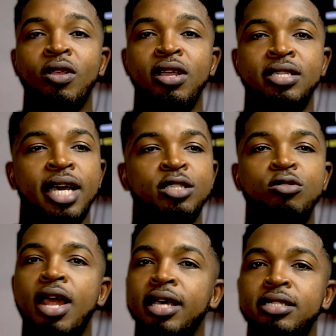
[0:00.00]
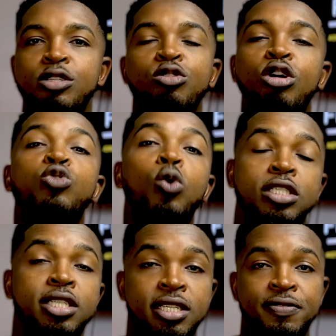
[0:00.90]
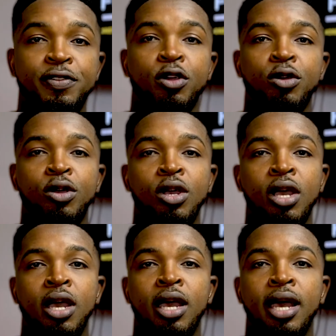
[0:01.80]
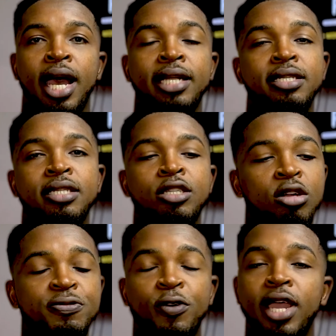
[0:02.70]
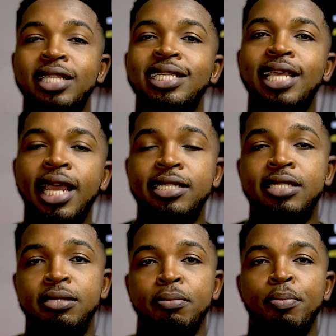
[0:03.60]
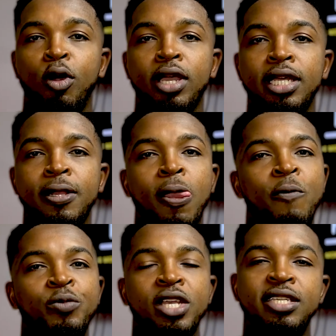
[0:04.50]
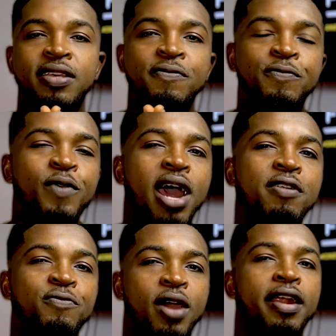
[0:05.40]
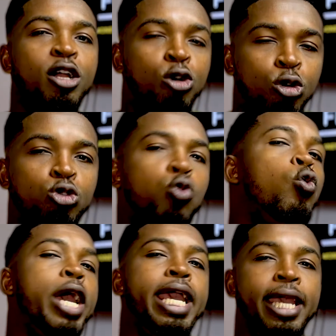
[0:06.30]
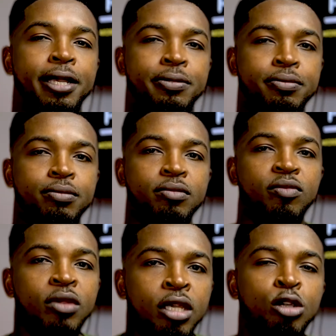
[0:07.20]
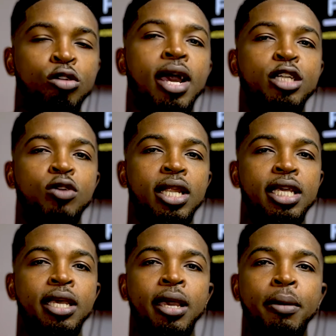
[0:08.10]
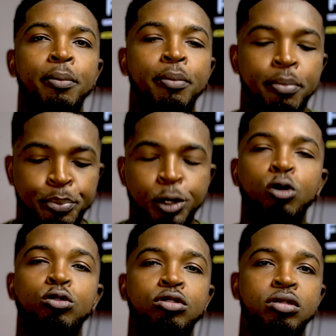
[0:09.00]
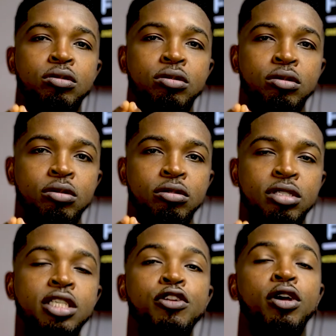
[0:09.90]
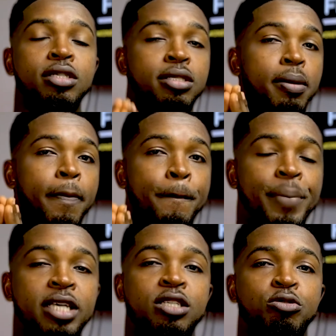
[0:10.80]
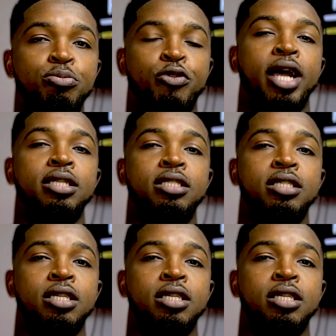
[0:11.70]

is as good as you not watching this video. And don't forget, guest blogging is a very good way you could actually build serious personal brand,